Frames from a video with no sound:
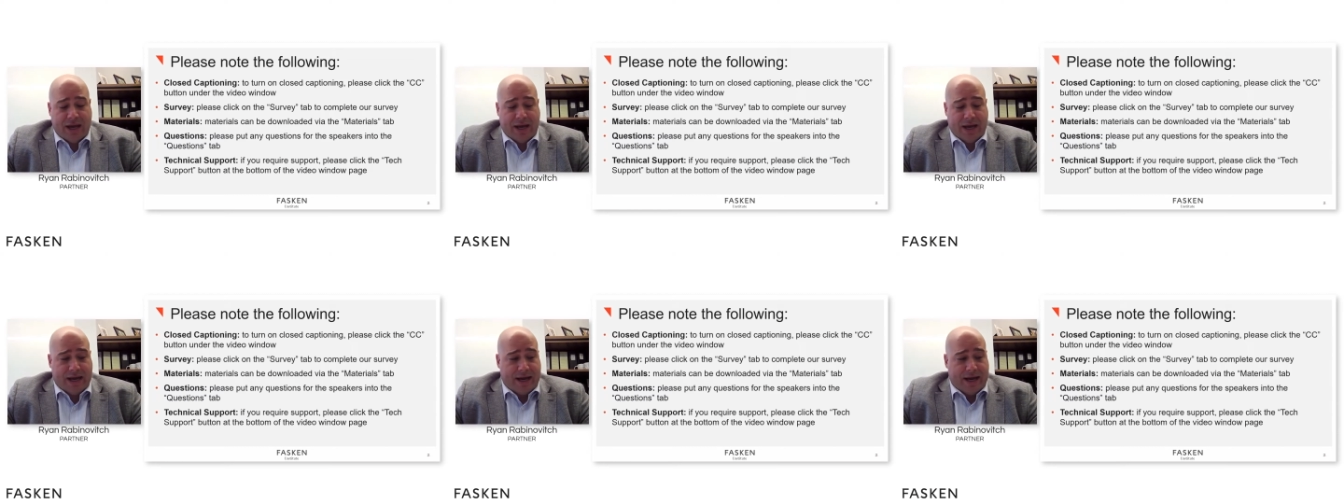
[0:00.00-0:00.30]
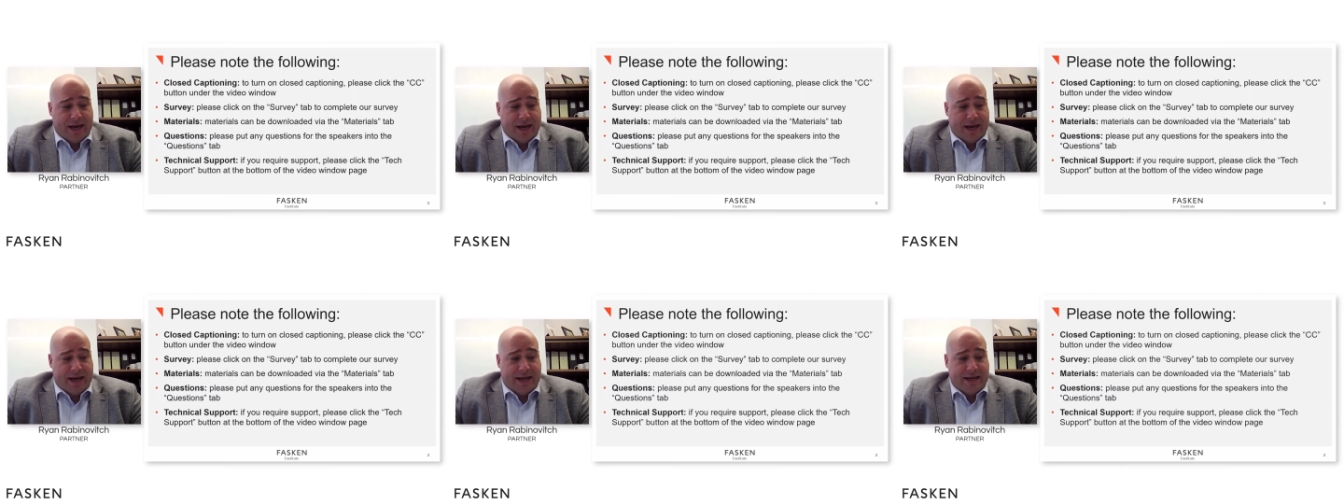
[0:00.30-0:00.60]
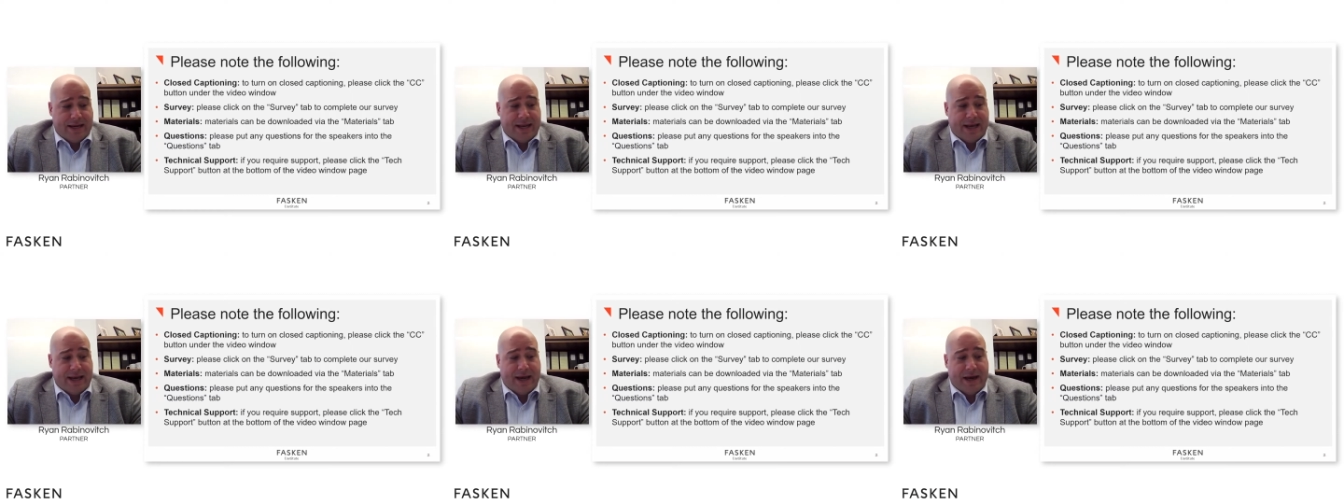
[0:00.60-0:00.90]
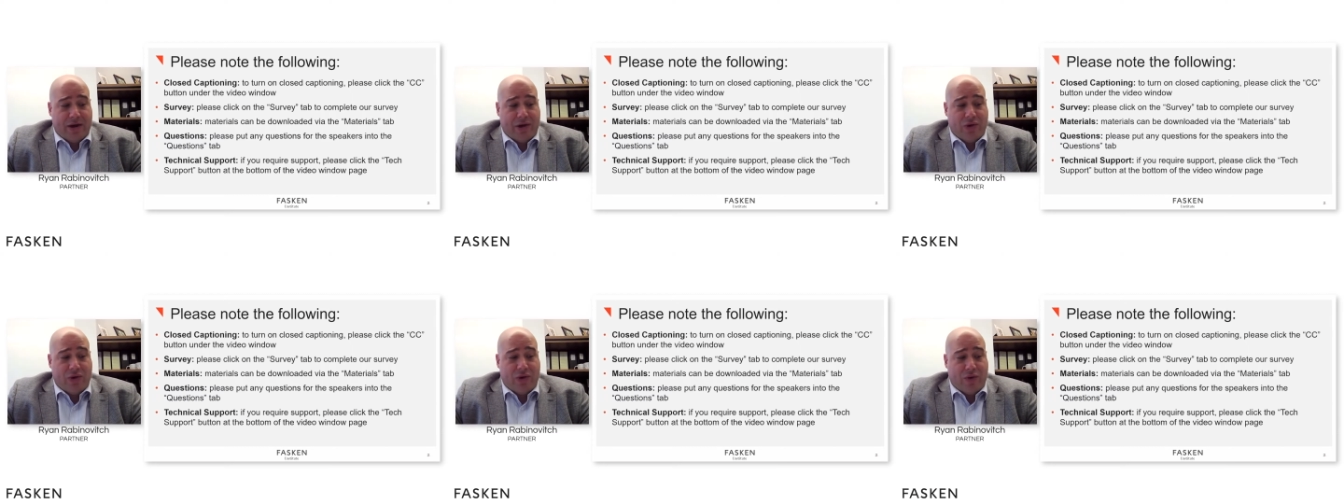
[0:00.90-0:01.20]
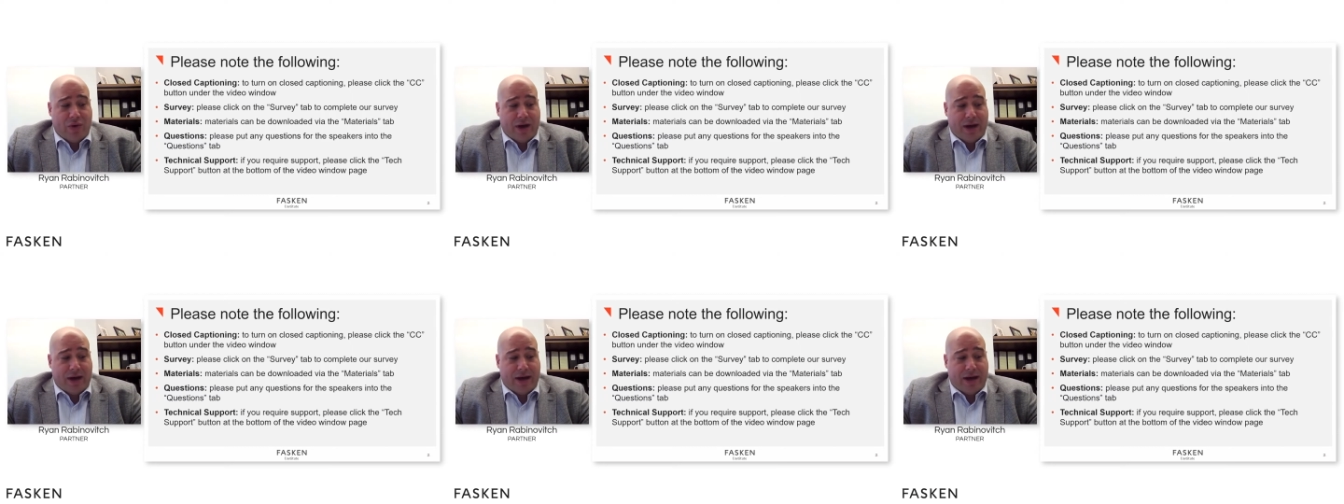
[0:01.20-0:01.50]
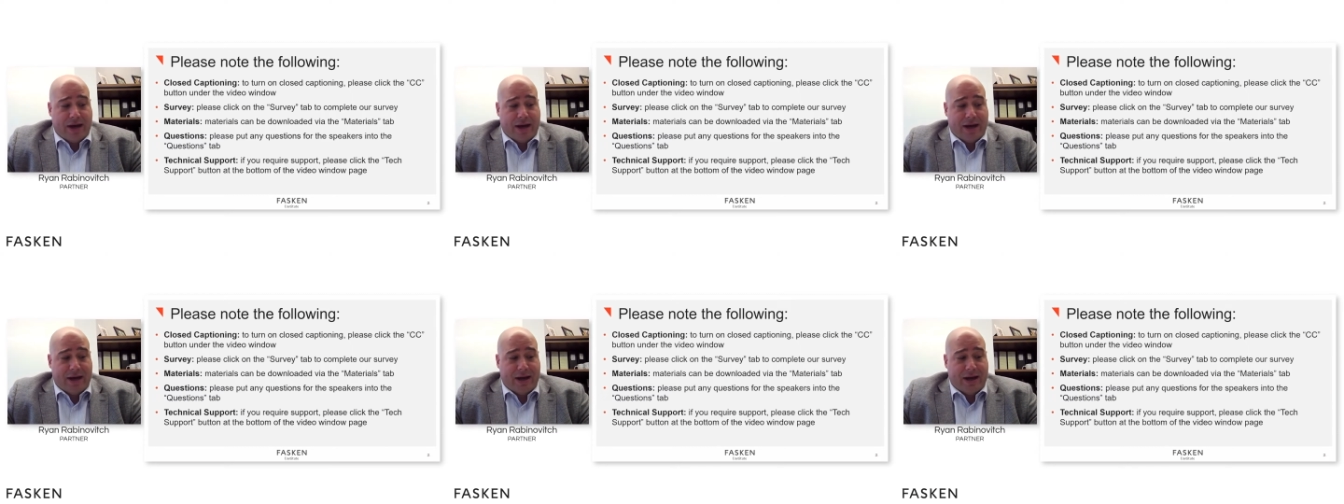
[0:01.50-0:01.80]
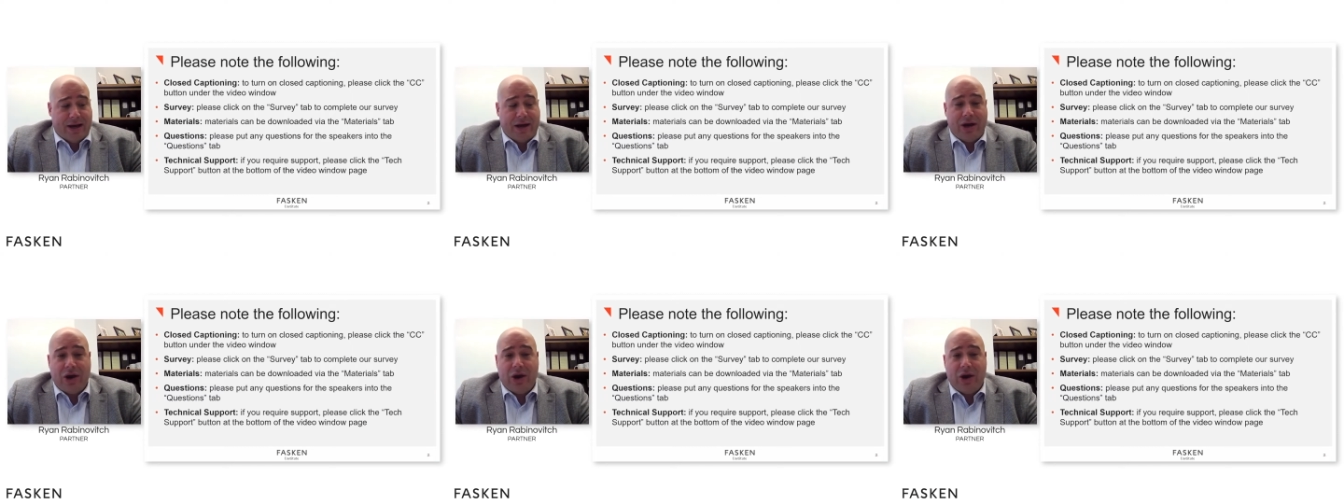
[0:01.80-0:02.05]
Now,